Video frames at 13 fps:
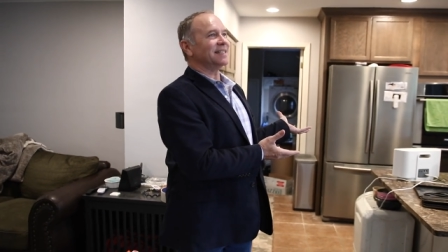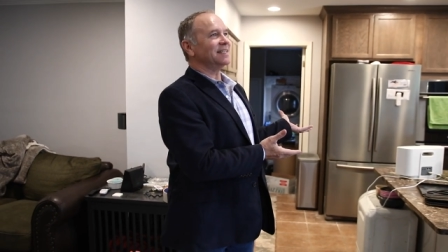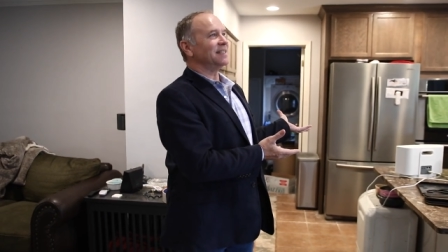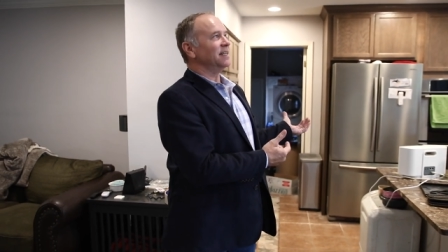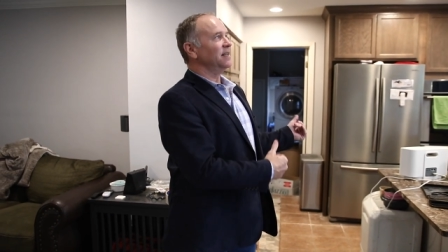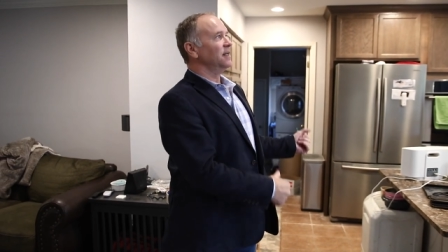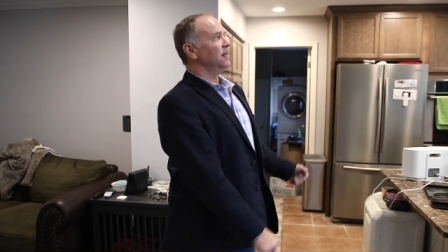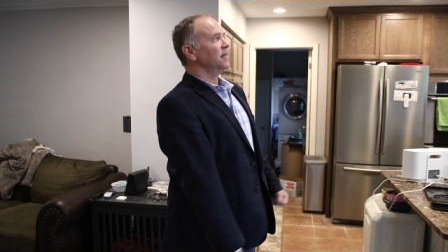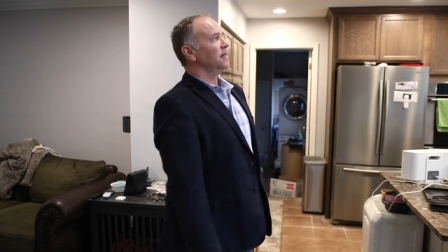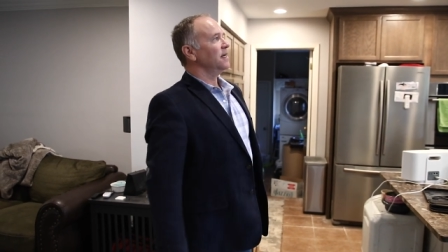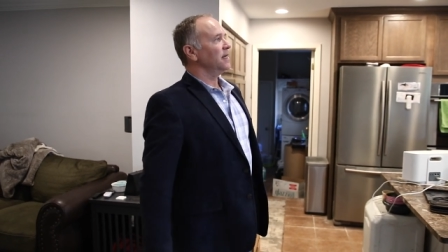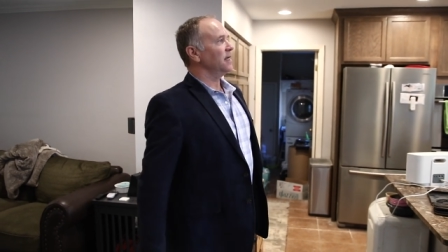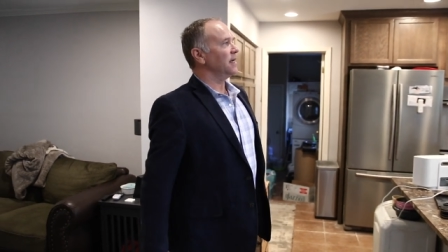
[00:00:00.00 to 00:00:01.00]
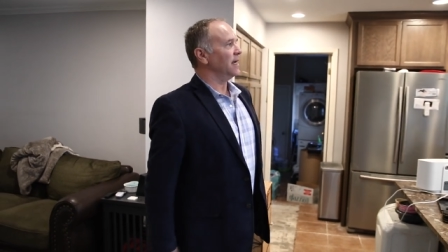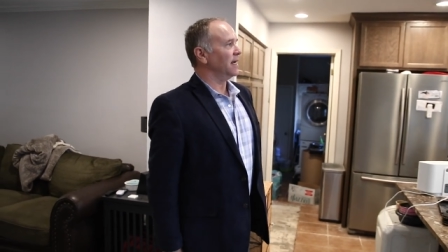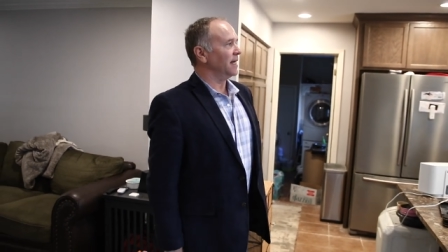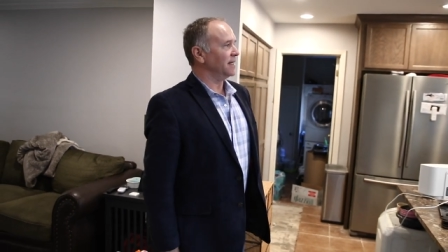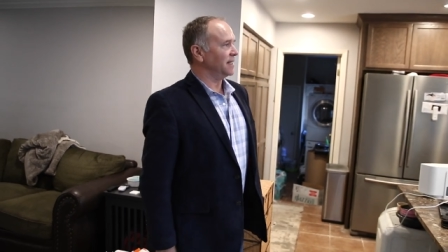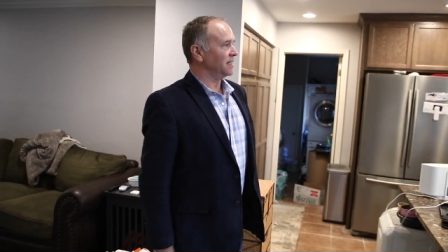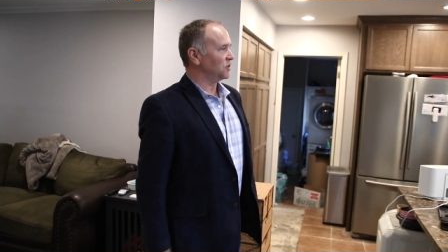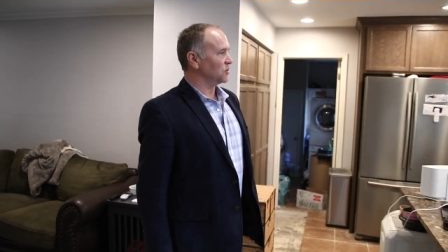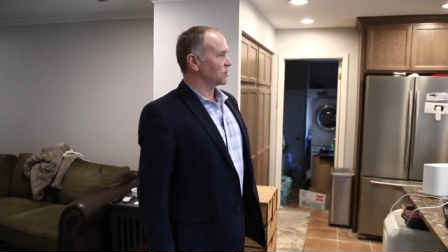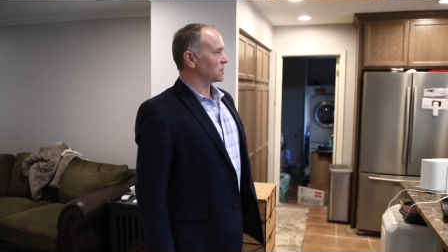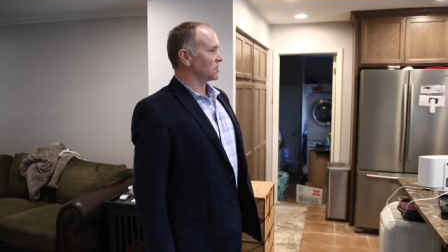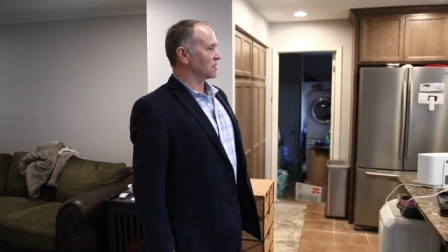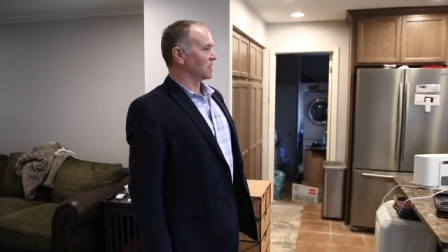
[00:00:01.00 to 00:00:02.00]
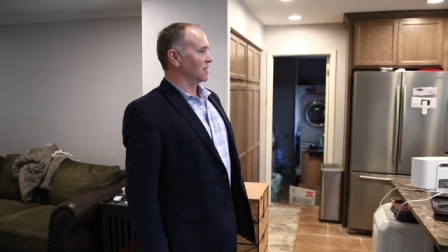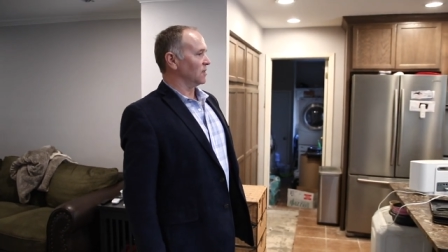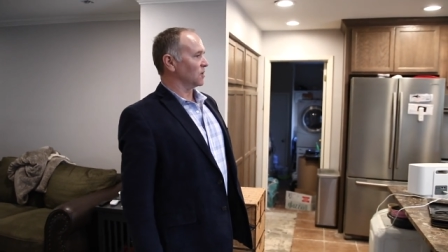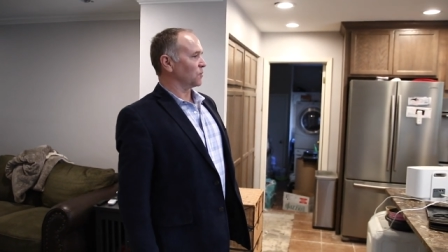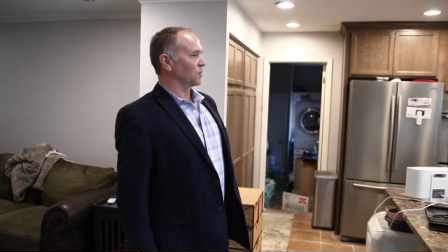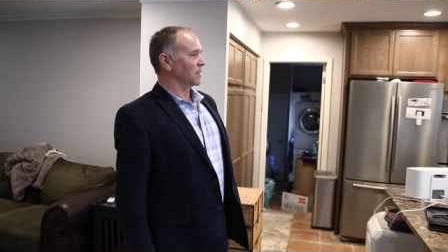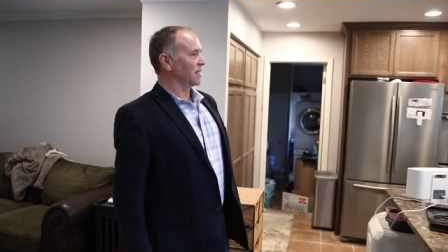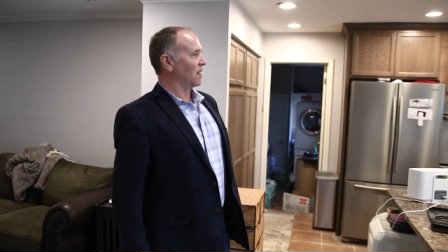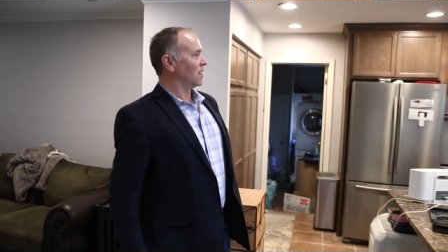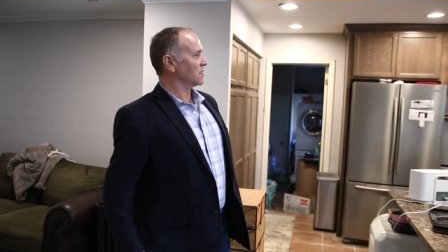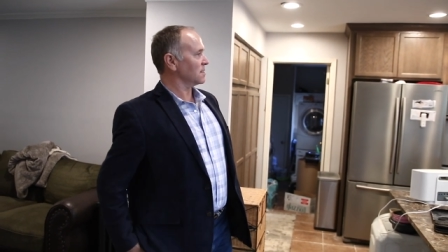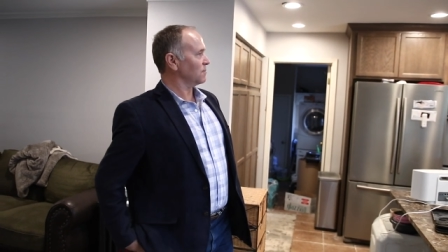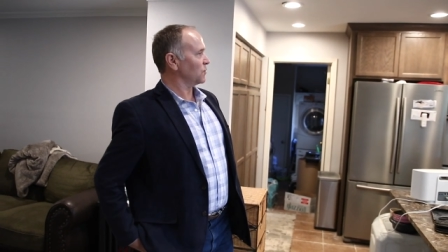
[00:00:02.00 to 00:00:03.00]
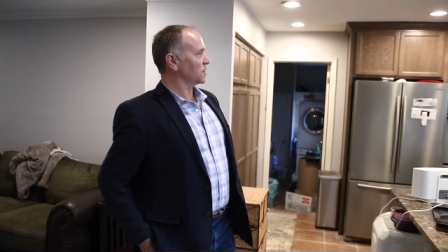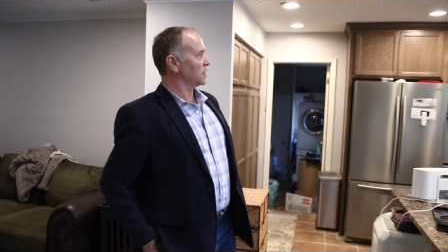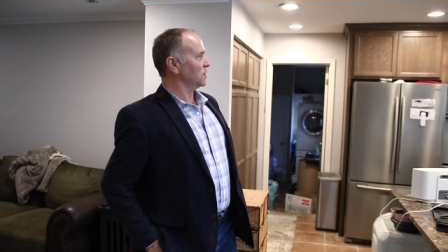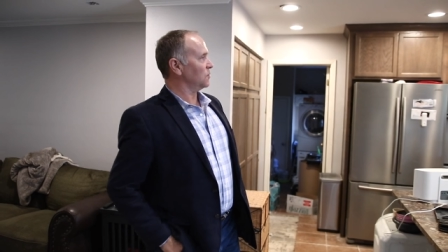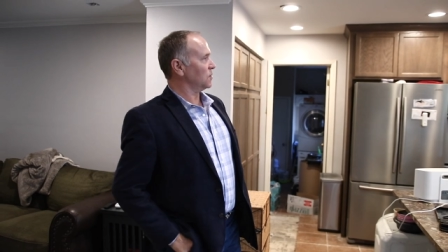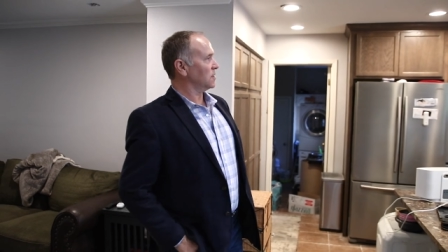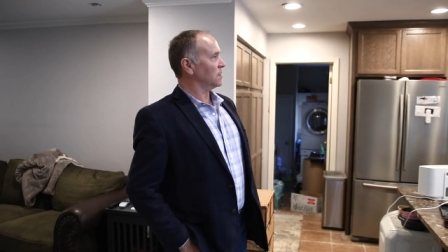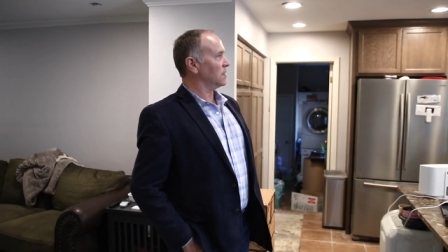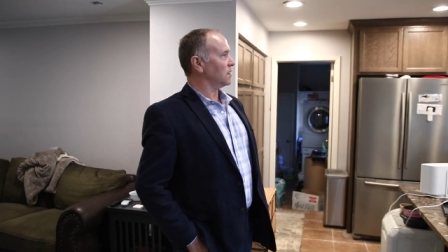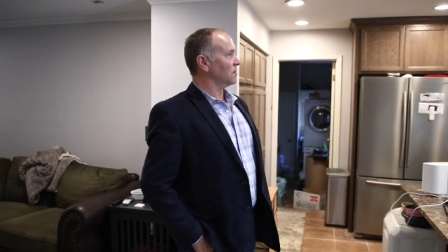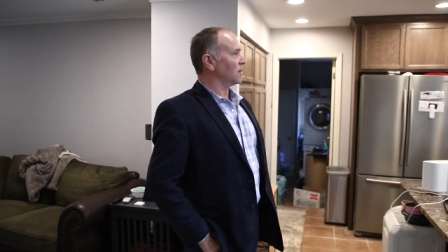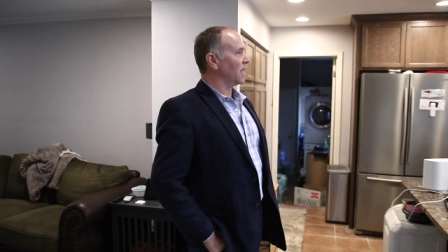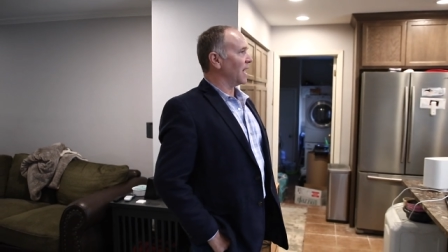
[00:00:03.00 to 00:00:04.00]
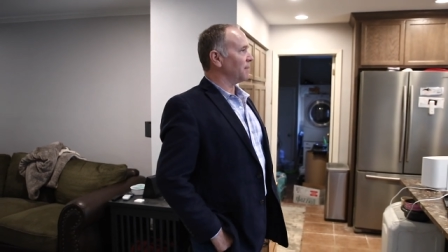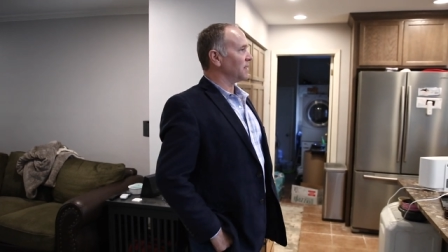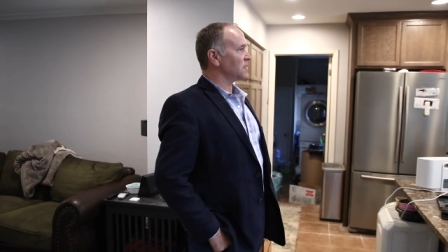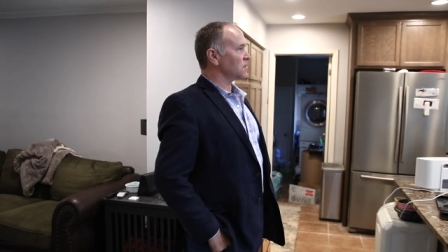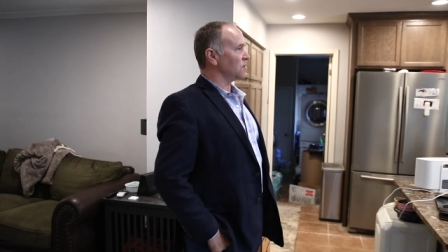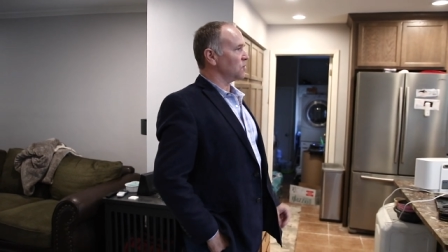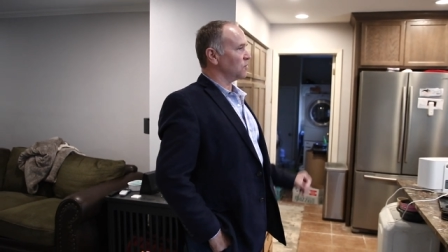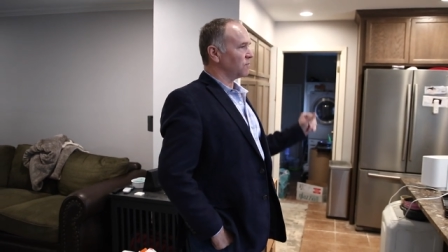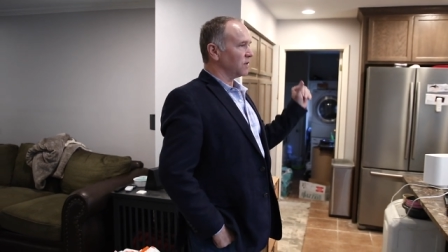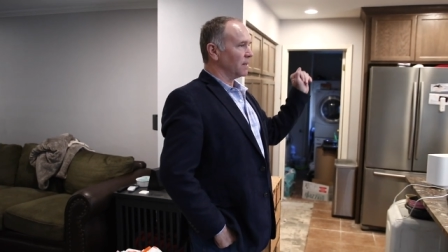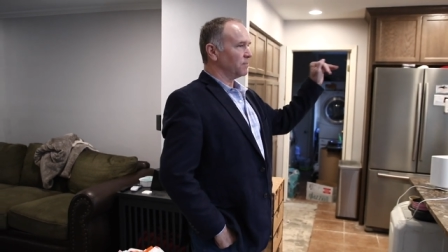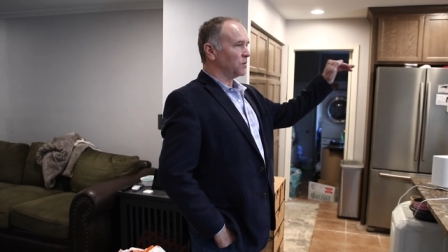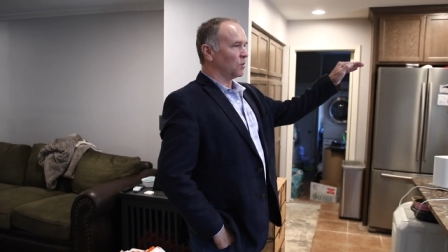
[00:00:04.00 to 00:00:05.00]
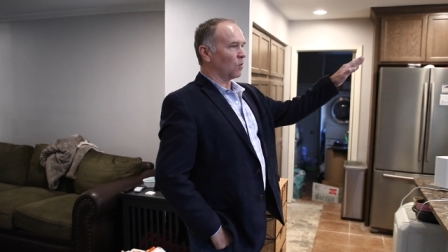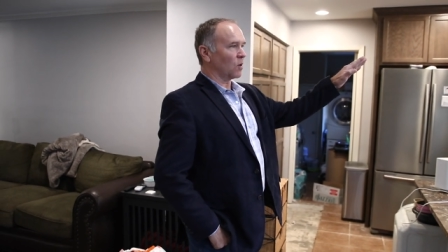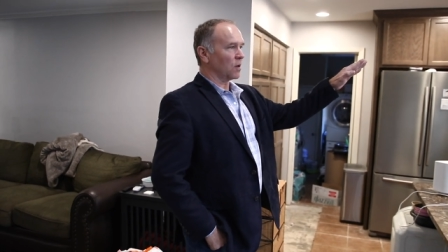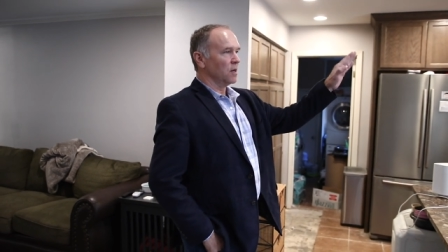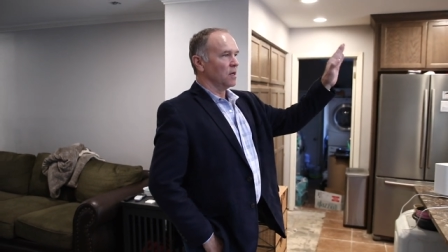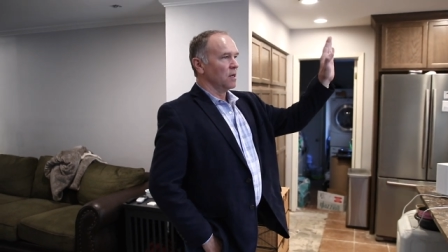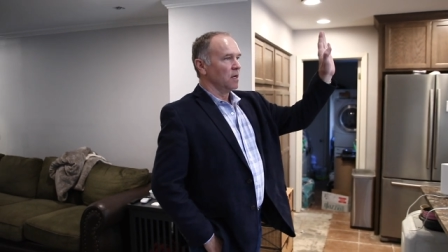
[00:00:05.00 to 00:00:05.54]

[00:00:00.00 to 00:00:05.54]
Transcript: they did. And it just is gonna look really awesome with the new, the new cabinets, the new flip door,